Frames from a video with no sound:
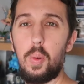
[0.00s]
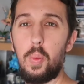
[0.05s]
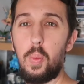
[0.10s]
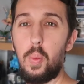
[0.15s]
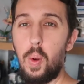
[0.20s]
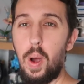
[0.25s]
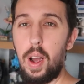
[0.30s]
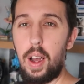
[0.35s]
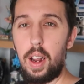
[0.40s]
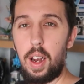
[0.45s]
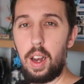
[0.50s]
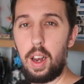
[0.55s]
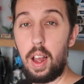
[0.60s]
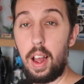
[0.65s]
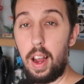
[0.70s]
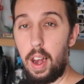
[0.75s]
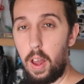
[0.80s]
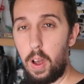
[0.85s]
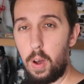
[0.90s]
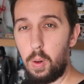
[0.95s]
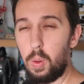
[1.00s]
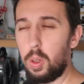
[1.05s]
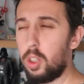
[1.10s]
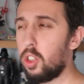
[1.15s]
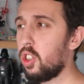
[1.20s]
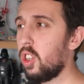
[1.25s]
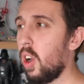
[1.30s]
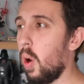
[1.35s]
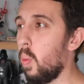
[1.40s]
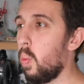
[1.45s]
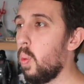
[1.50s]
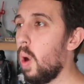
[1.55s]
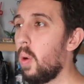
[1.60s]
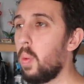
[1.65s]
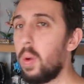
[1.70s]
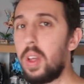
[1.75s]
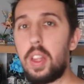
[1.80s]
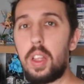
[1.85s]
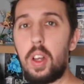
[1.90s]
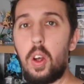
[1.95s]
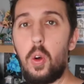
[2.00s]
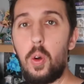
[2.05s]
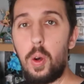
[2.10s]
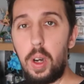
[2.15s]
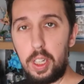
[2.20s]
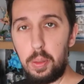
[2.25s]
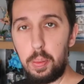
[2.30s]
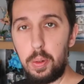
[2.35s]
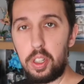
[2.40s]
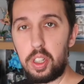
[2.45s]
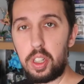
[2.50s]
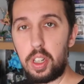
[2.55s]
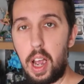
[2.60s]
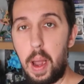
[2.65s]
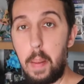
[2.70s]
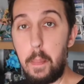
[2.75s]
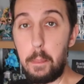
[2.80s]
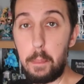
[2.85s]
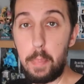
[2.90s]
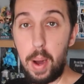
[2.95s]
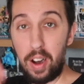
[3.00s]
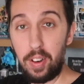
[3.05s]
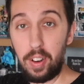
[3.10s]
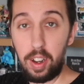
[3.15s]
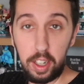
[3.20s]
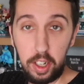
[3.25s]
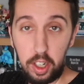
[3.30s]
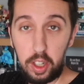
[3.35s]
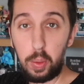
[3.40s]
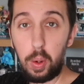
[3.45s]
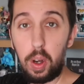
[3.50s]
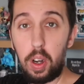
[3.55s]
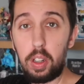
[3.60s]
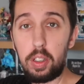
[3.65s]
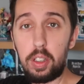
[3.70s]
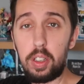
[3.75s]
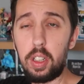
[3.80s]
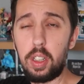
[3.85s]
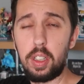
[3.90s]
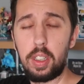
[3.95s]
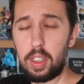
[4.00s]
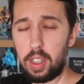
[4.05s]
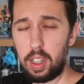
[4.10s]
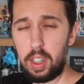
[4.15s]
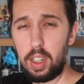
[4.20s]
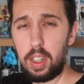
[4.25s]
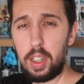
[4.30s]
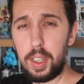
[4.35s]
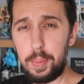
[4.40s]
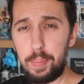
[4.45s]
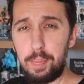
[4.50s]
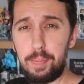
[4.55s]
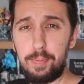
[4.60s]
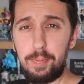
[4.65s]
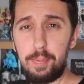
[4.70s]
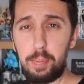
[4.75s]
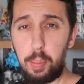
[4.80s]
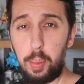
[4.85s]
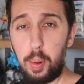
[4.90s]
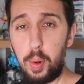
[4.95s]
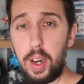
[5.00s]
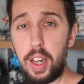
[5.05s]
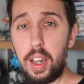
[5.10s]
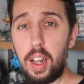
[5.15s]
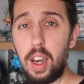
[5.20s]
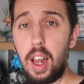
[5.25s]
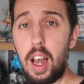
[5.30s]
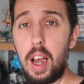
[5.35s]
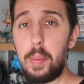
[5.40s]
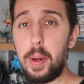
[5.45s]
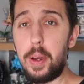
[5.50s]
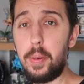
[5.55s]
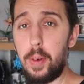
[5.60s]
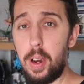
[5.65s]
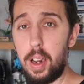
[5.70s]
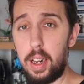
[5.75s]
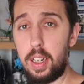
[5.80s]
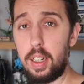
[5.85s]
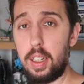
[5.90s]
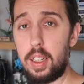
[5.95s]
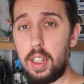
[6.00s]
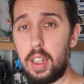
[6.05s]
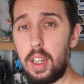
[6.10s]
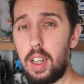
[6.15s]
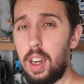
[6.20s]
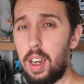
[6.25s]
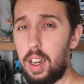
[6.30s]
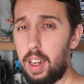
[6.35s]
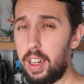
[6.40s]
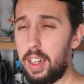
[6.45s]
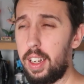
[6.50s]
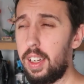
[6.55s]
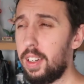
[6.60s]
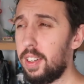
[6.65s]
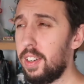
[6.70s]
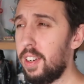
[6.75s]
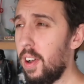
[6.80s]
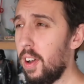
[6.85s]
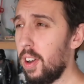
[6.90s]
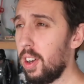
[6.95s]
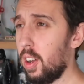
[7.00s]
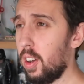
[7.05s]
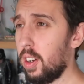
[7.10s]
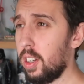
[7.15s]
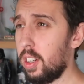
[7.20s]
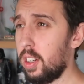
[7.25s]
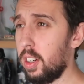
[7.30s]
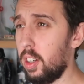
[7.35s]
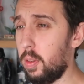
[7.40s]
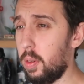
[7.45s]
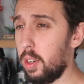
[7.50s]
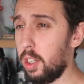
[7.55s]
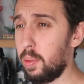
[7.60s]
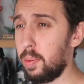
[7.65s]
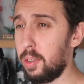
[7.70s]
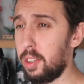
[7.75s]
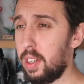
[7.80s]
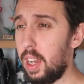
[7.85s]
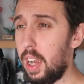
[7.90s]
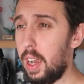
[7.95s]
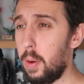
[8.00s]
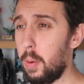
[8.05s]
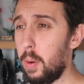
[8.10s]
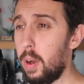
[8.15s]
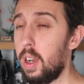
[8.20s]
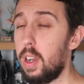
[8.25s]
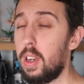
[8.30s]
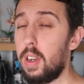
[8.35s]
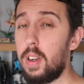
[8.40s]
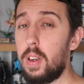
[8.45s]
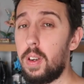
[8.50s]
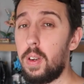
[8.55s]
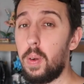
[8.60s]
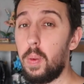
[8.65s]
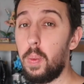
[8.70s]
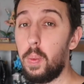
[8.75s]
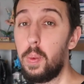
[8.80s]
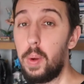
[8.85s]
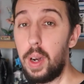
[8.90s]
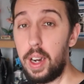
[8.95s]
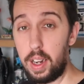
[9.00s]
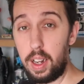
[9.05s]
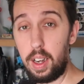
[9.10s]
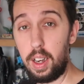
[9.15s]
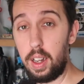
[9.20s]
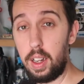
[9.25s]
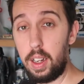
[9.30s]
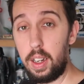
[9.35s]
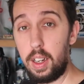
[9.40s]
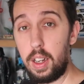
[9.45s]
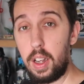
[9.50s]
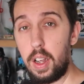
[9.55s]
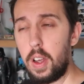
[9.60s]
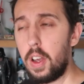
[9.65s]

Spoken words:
Well, hello. So, what with Christmas time barreling towards us at a pretty alarming rate, like it's not long until Christmas now, really,